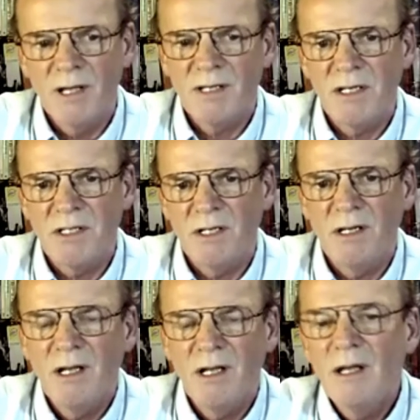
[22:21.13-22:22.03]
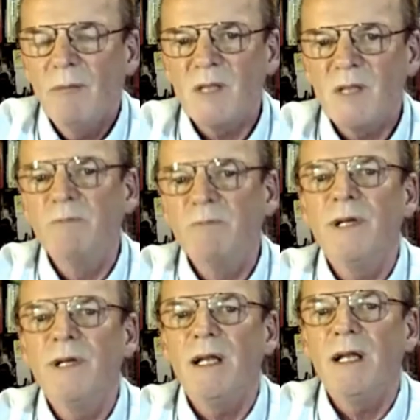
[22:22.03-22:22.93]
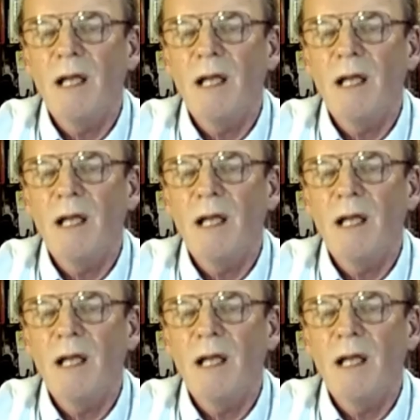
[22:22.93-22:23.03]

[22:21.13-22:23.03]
It must be really hard